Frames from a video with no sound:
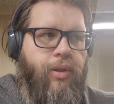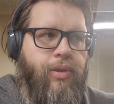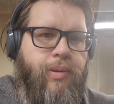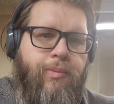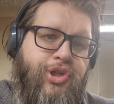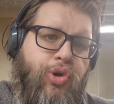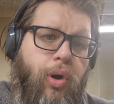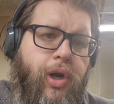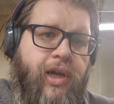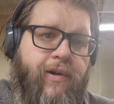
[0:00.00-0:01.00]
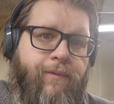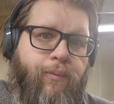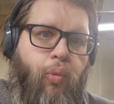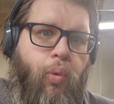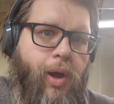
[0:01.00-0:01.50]
The majority of
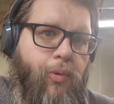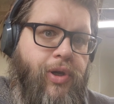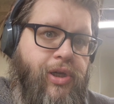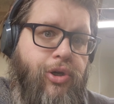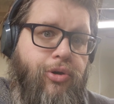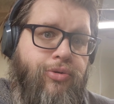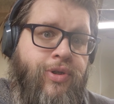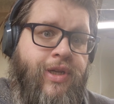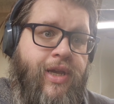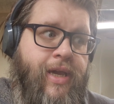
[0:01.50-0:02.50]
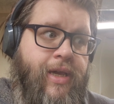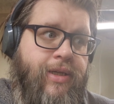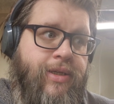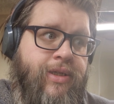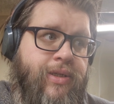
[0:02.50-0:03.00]
what we use
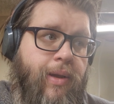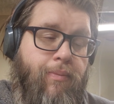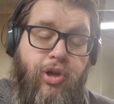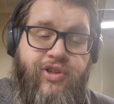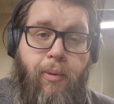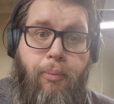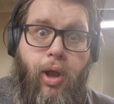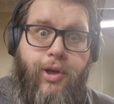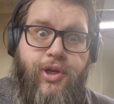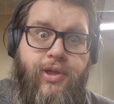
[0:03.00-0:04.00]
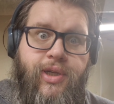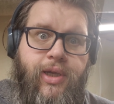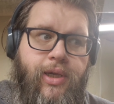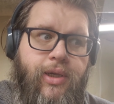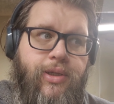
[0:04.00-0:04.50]
is in most of our projects
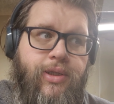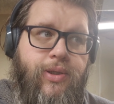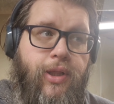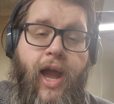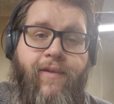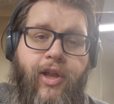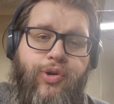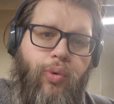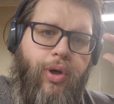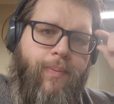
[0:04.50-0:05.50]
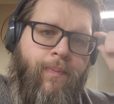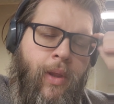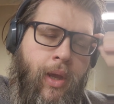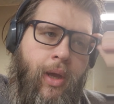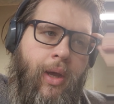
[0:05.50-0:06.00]
is live edge wood,
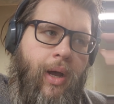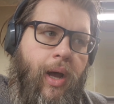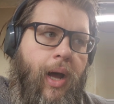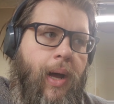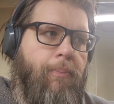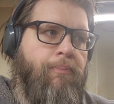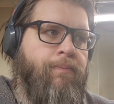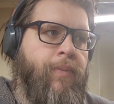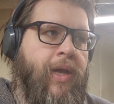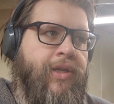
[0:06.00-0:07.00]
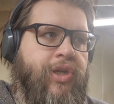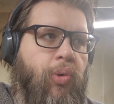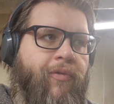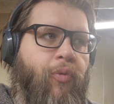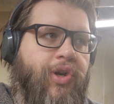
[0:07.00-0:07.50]
and so
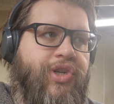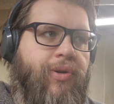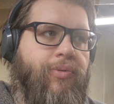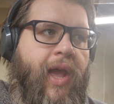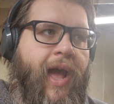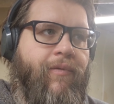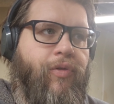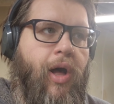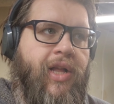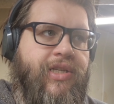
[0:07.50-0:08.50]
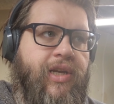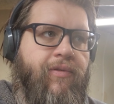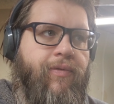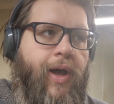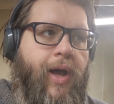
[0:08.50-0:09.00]
we're fortunate to have lots
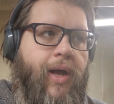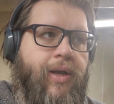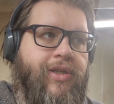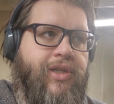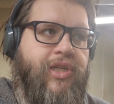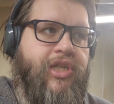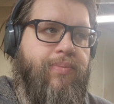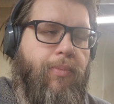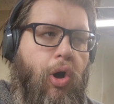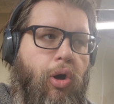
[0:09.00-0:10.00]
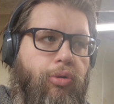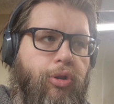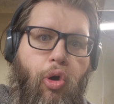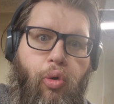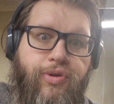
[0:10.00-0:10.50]
of small
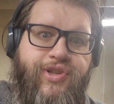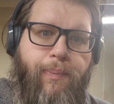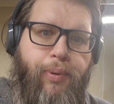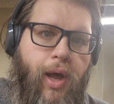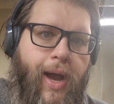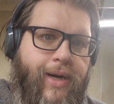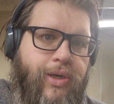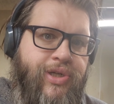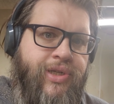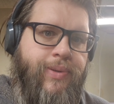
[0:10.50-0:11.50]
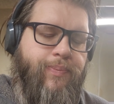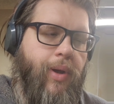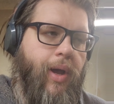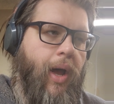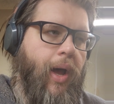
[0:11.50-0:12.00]
local suppliers.
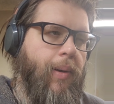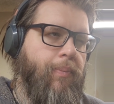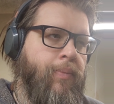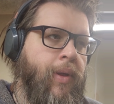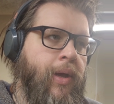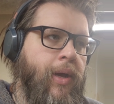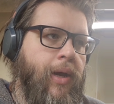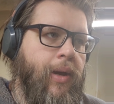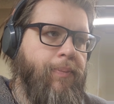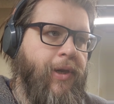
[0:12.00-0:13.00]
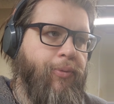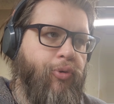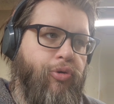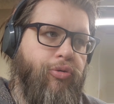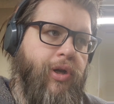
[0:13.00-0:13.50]
People
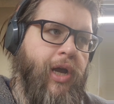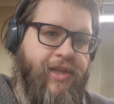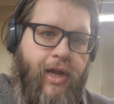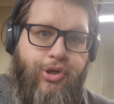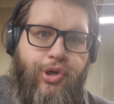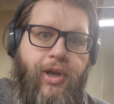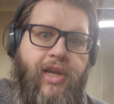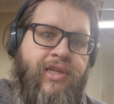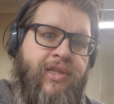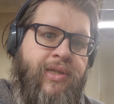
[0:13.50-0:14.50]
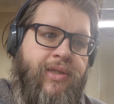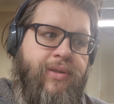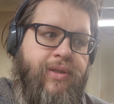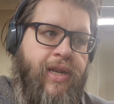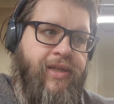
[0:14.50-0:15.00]
who cut down trees,
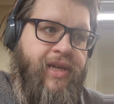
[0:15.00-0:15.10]
then